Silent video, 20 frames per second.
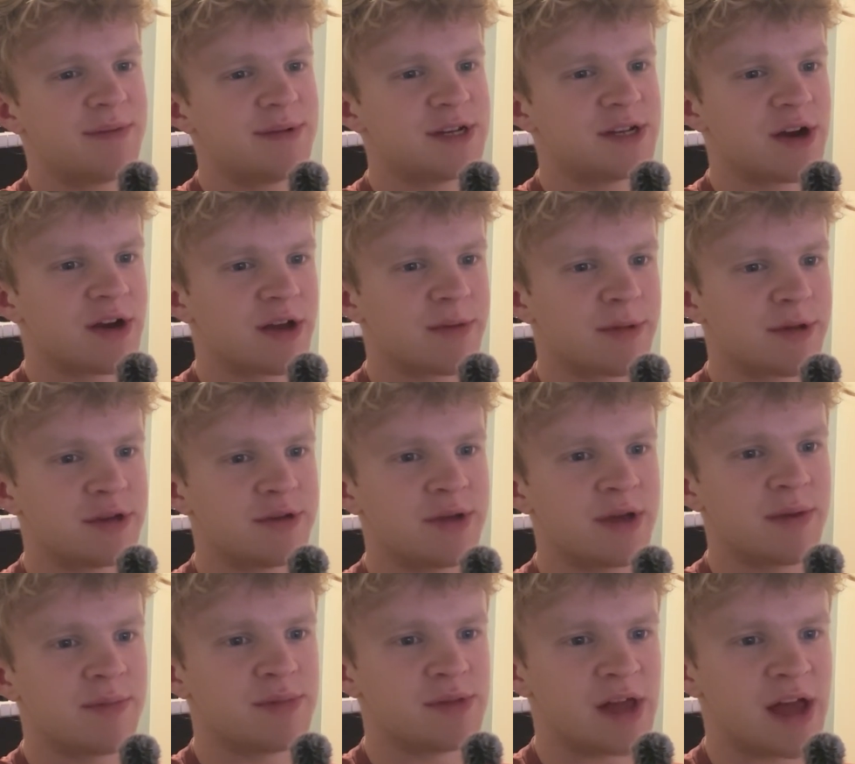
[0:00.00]
been talking about
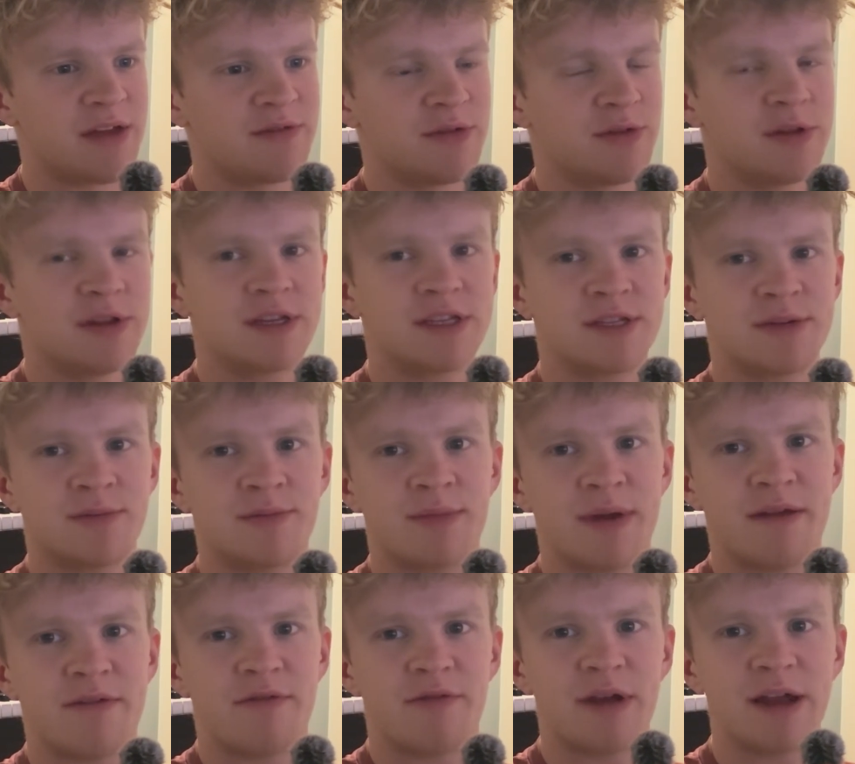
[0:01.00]
doing it blindfolded to some of
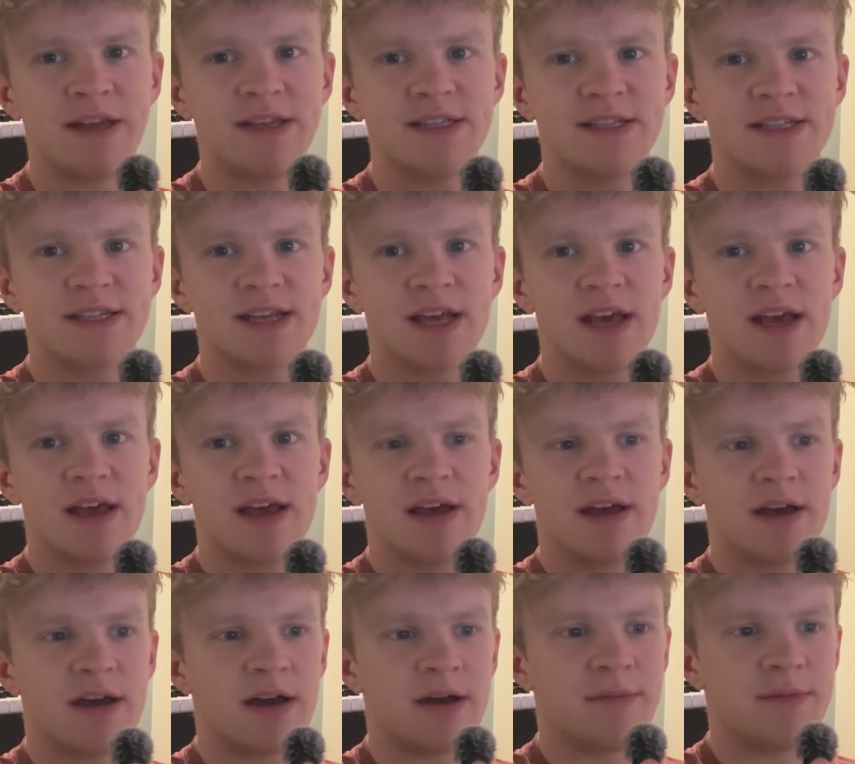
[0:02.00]
my friends.
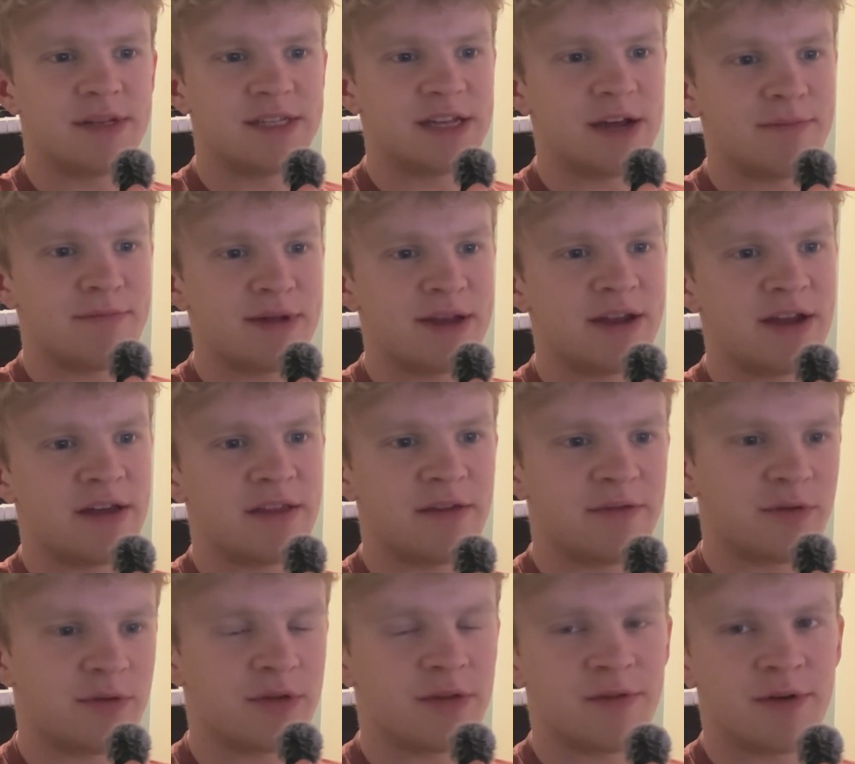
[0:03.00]
It's now midnight on the
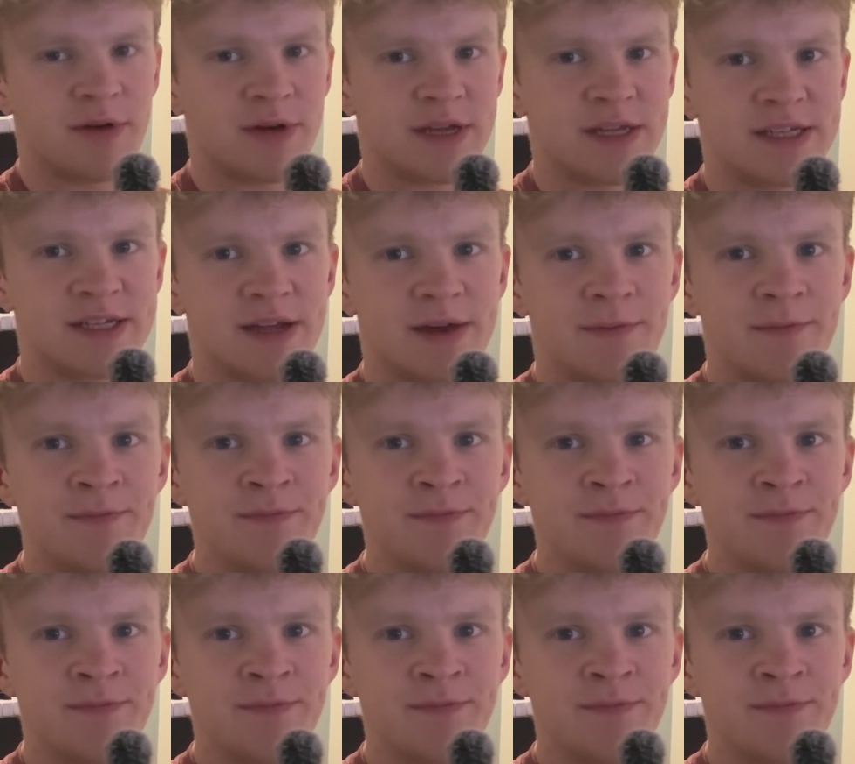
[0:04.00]
4th of August.